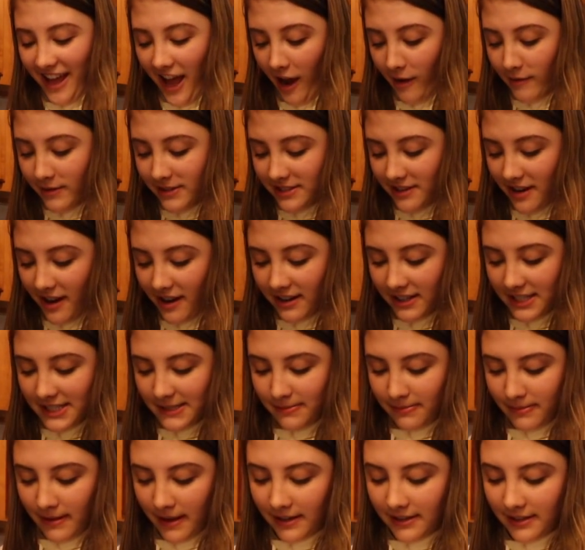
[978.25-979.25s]
I was not
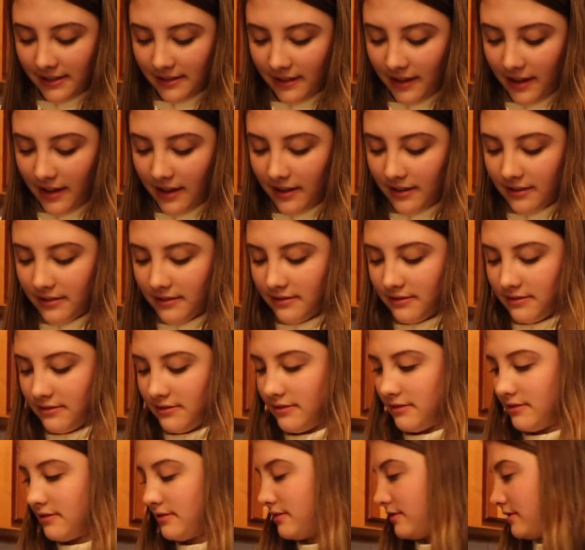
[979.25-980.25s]
expecting that.
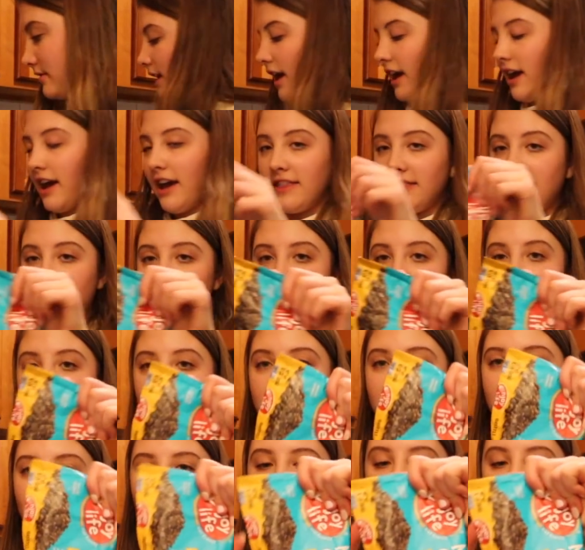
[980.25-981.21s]
Okay, and these